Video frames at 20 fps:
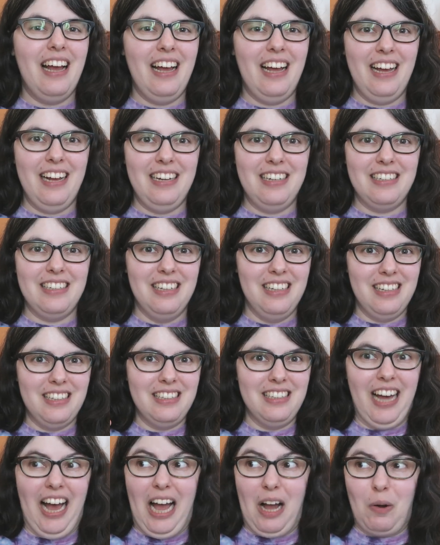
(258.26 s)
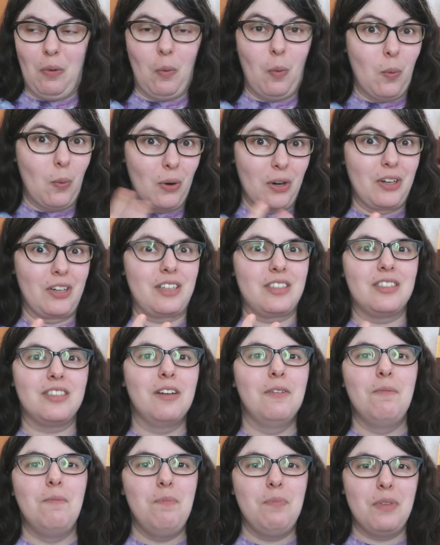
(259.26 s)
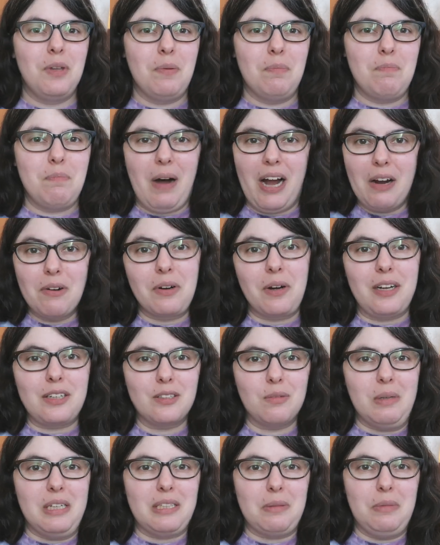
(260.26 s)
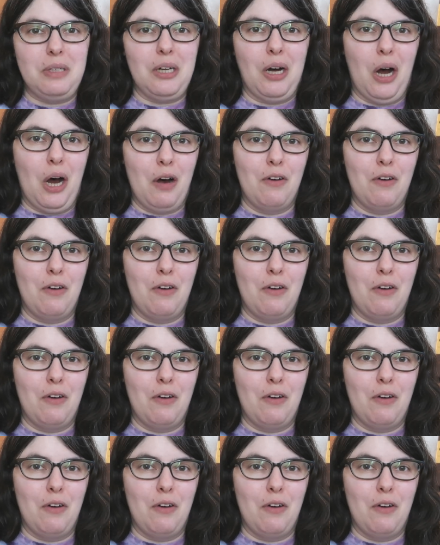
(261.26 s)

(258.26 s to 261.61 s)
And that works. My request would be something to